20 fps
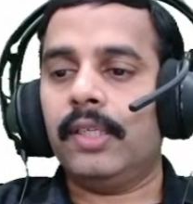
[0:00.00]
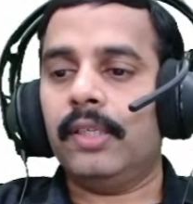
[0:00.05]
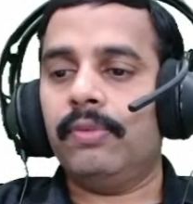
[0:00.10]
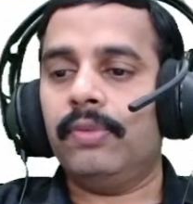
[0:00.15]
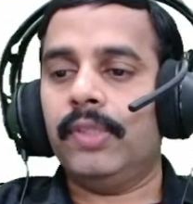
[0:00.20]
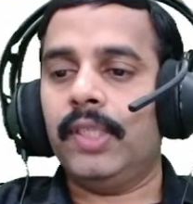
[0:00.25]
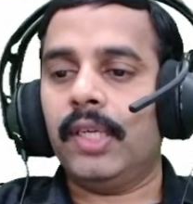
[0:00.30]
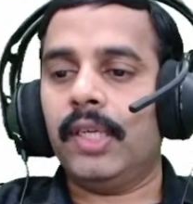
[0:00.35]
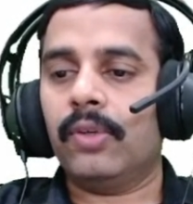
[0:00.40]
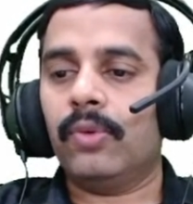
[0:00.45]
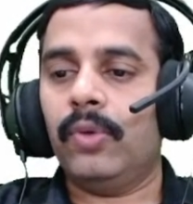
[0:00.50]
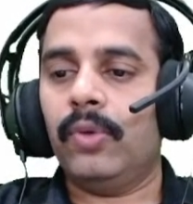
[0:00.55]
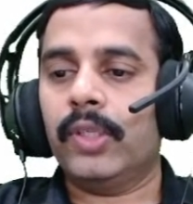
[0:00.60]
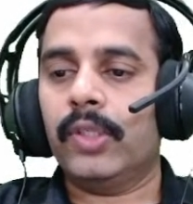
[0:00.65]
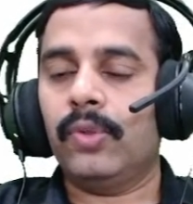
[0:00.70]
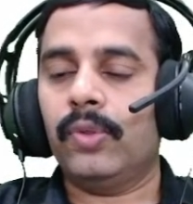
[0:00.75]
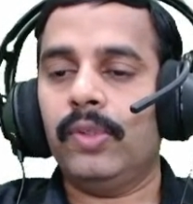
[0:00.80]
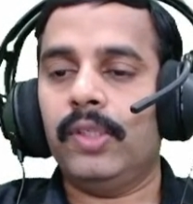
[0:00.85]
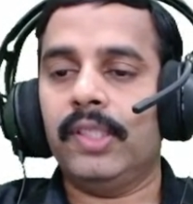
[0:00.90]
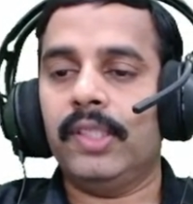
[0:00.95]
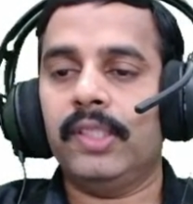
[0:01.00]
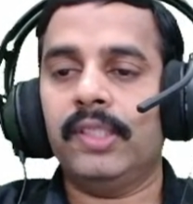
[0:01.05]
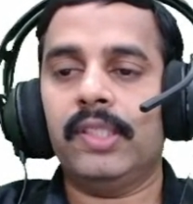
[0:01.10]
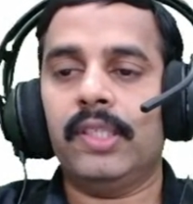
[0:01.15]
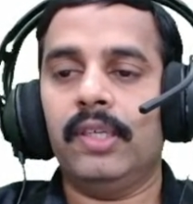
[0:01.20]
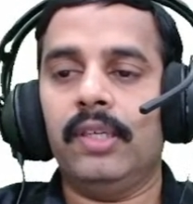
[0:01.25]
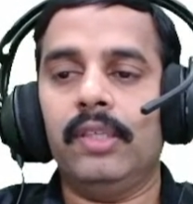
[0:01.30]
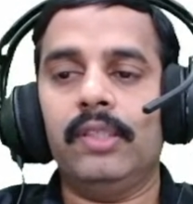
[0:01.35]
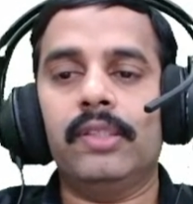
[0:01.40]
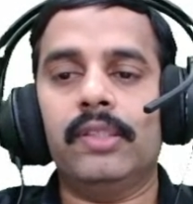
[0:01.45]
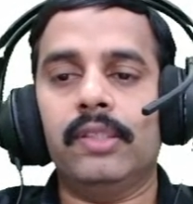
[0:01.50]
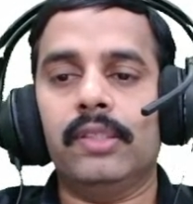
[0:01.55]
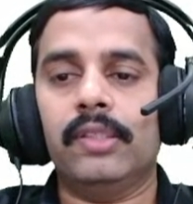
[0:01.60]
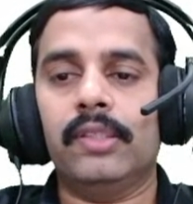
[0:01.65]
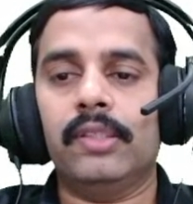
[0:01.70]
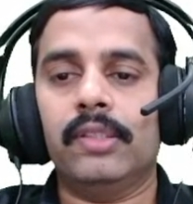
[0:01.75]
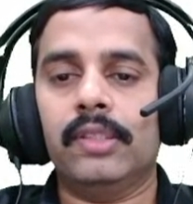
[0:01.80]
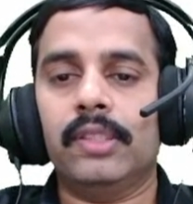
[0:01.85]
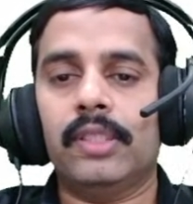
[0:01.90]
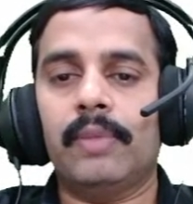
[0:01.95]
we are going to discuss
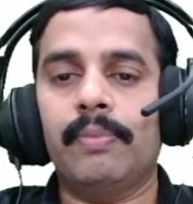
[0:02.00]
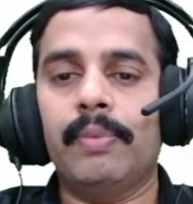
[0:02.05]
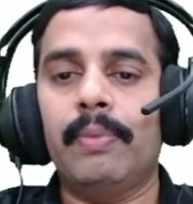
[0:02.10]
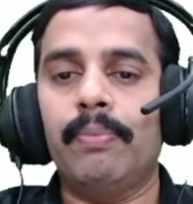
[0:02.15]
some